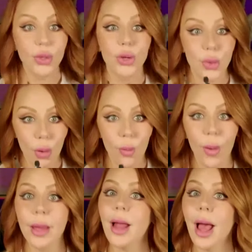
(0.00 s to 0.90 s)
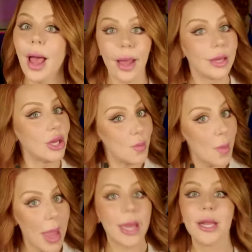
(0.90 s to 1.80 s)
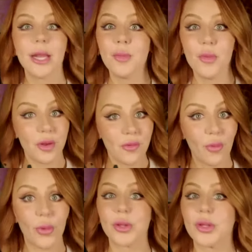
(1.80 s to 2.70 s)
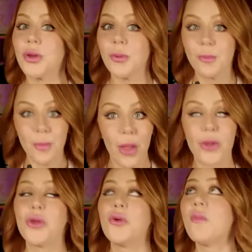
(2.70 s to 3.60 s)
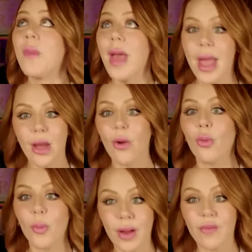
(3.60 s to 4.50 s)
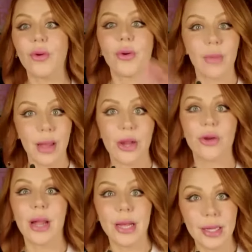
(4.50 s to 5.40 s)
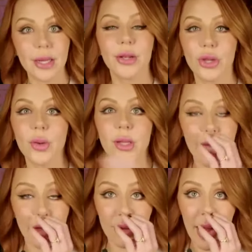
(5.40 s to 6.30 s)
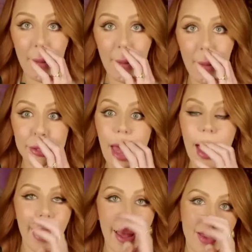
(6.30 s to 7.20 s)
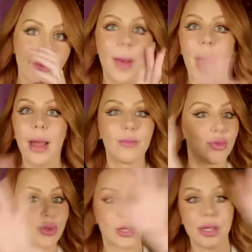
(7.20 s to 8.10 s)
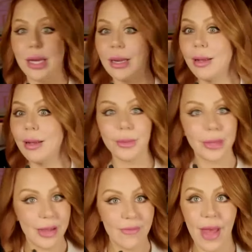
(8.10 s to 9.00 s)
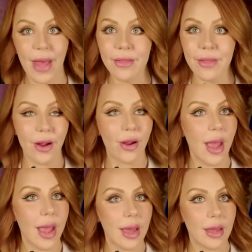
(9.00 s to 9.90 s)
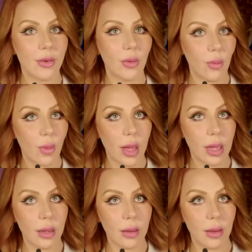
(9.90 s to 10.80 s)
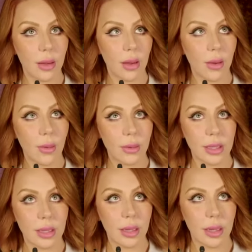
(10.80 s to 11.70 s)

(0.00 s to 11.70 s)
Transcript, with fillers: you know what? I you may end up moving to Florida soon you may or whatever like your net duty station happens i i'm just gonna leave that there and why hold on